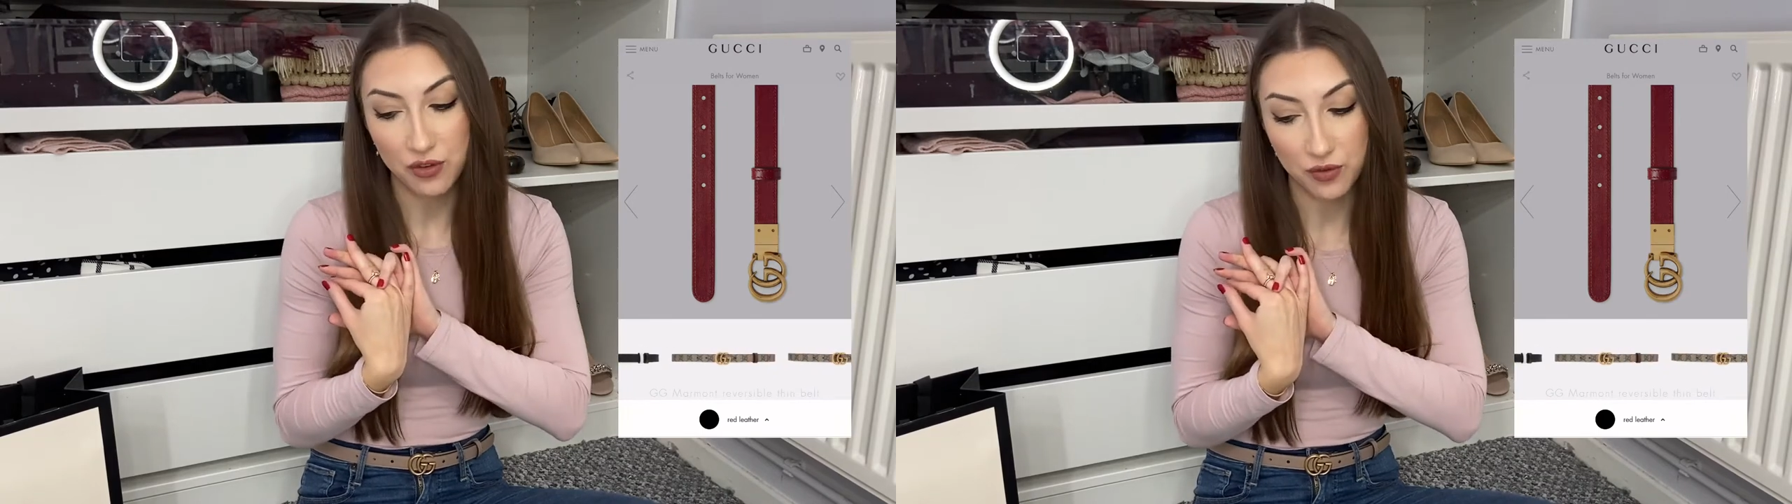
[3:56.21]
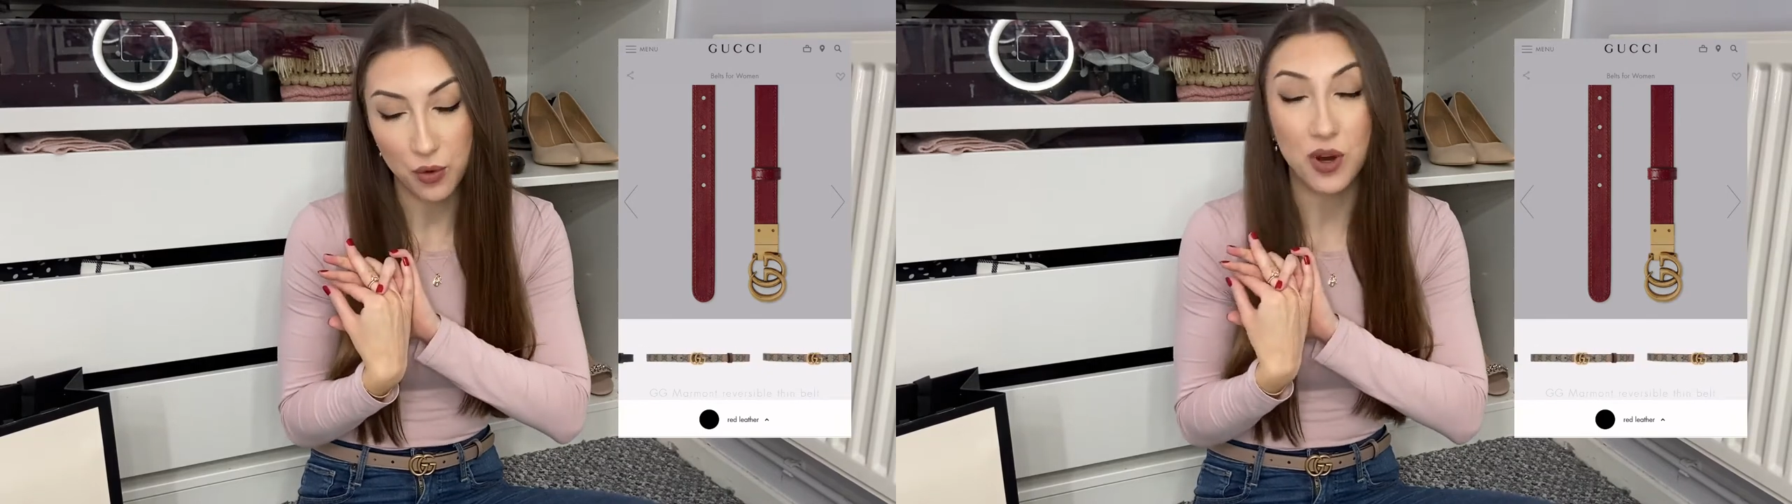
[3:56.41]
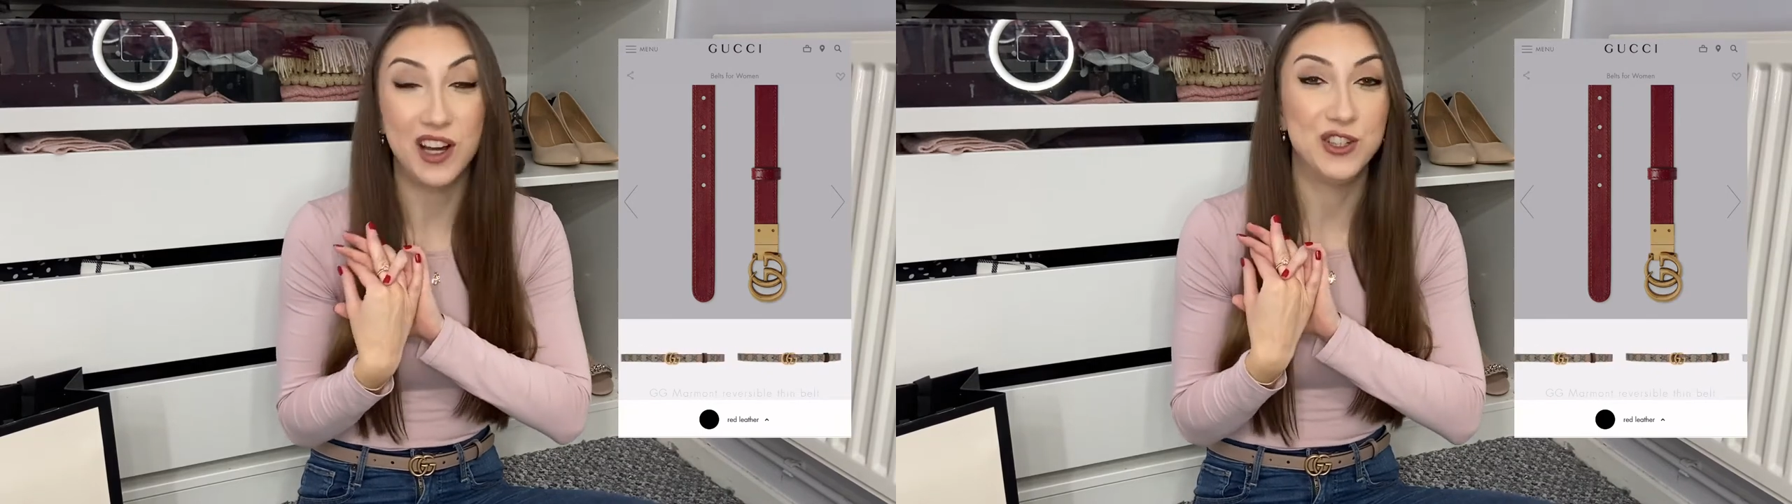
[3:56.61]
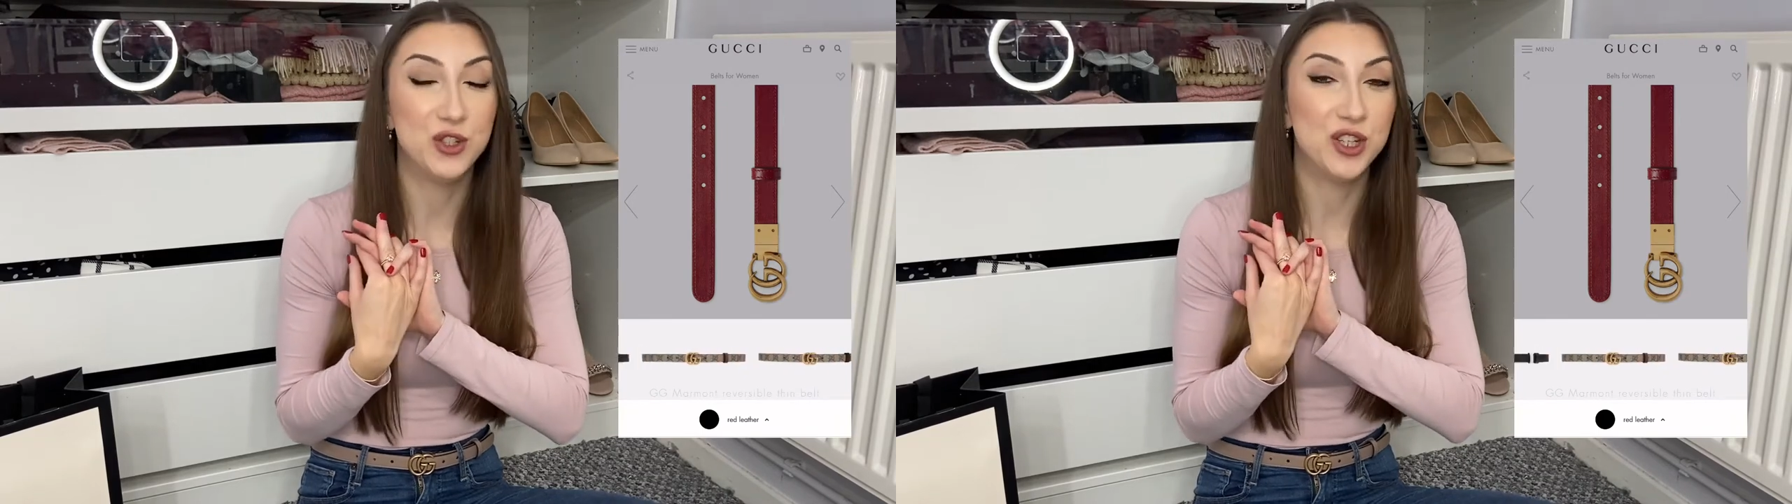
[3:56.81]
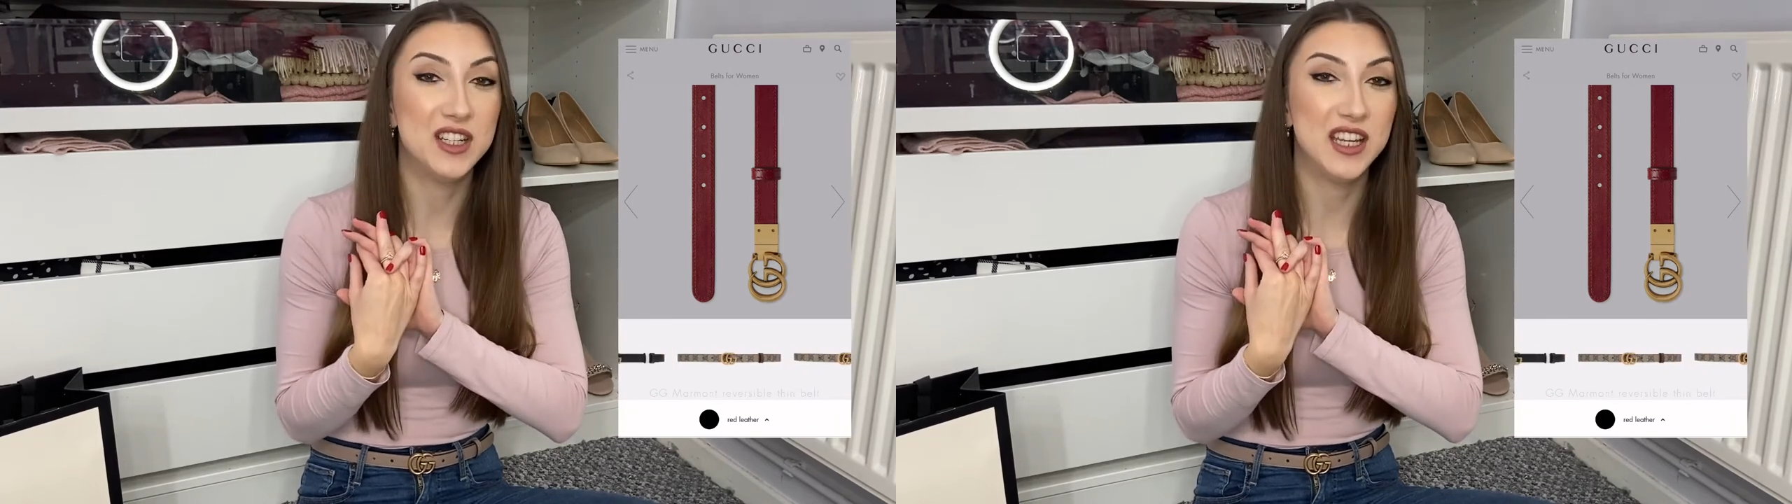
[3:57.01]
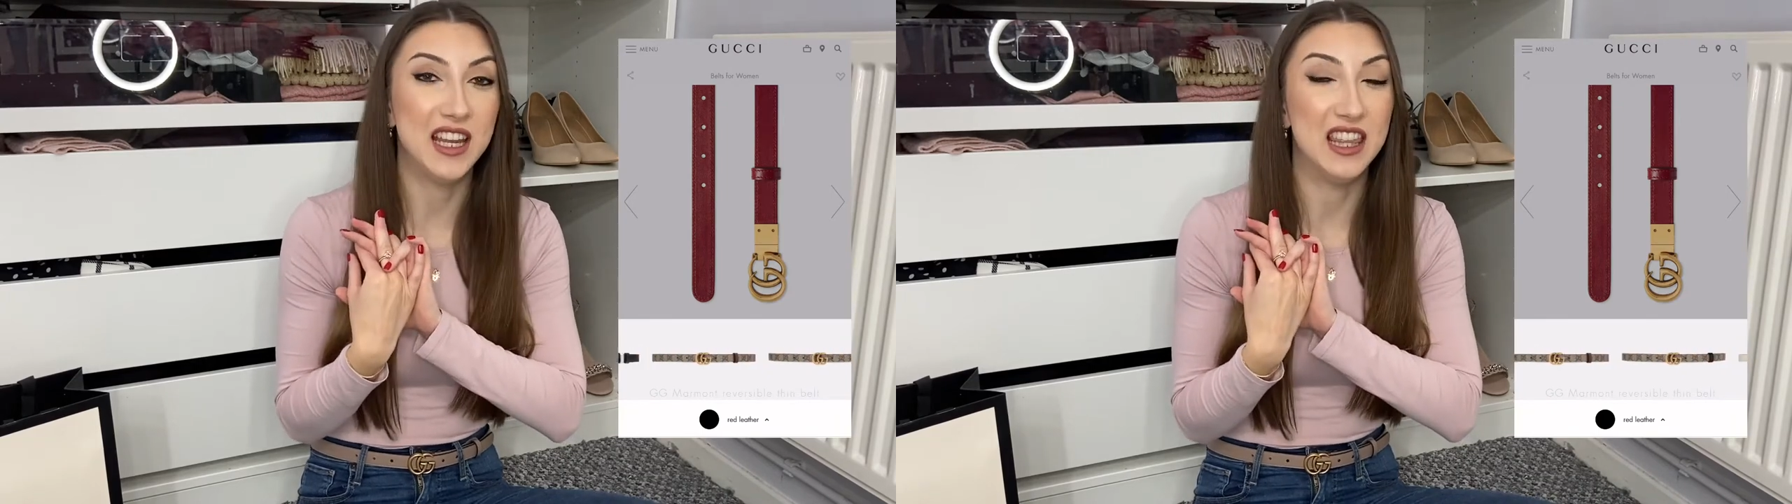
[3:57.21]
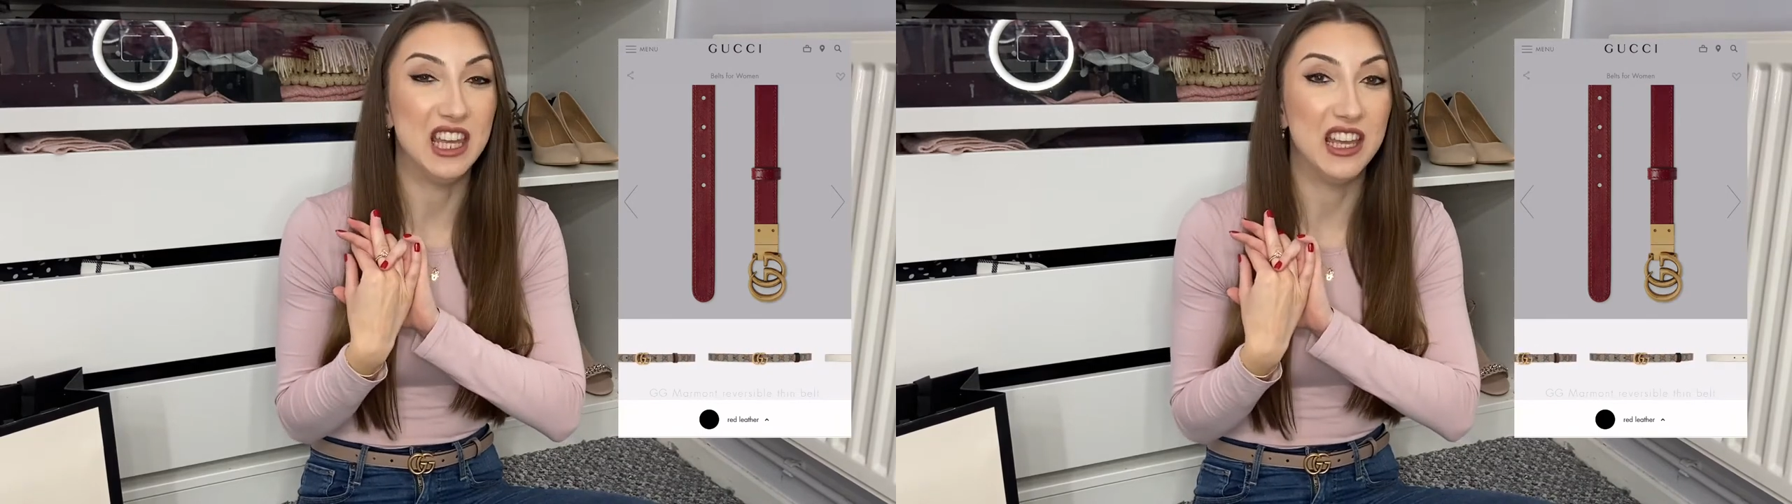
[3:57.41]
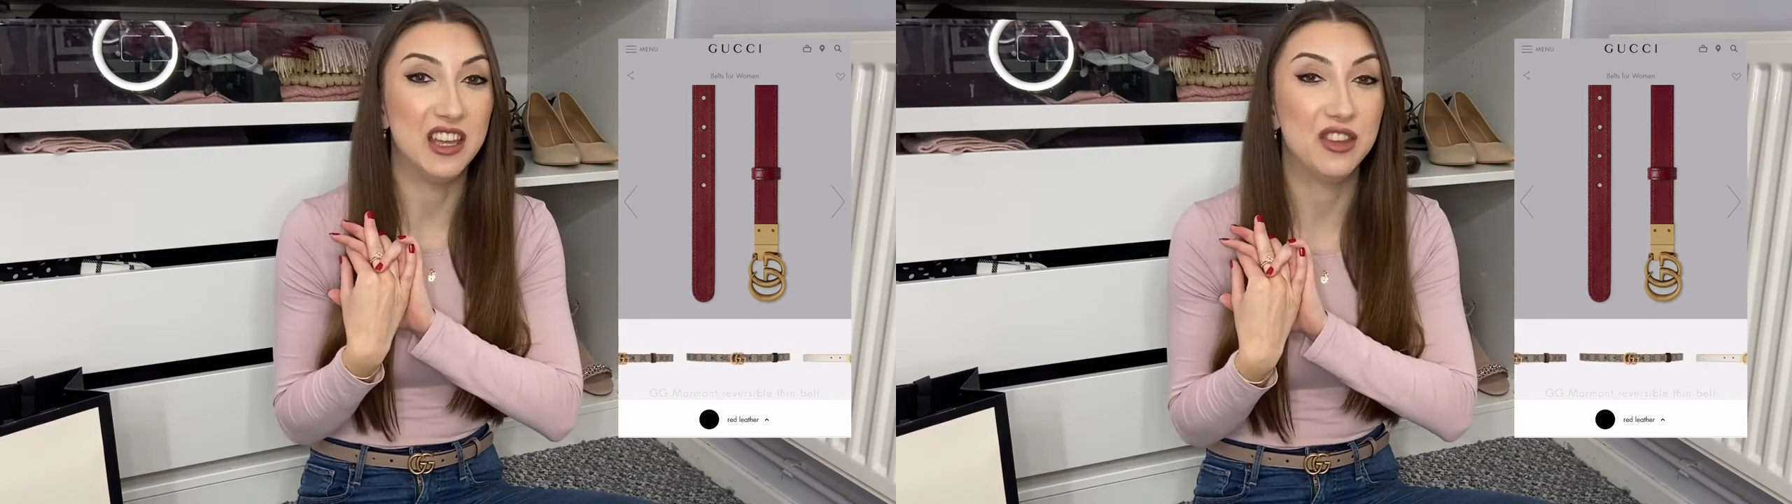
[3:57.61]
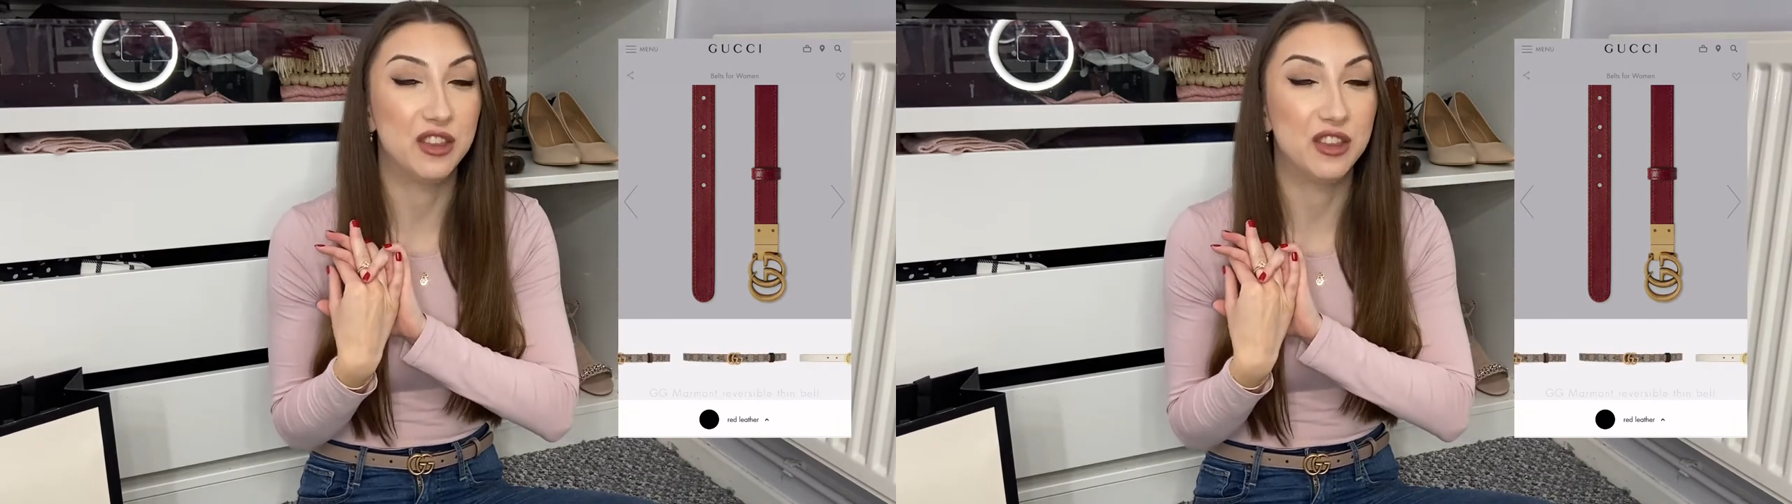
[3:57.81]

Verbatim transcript: £400 in the